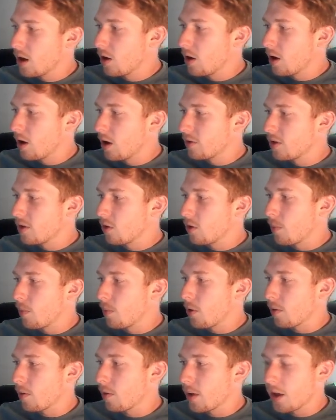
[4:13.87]
a single
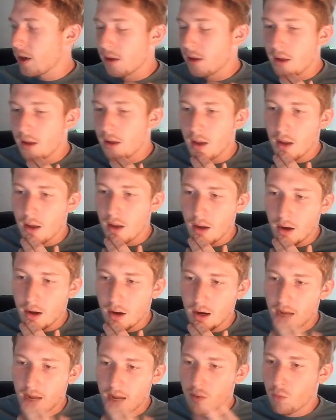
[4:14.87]
Parlay
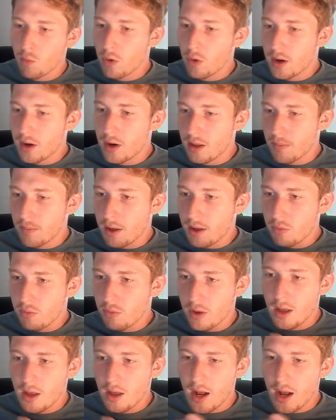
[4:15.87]
and 1 Hidden Pathway.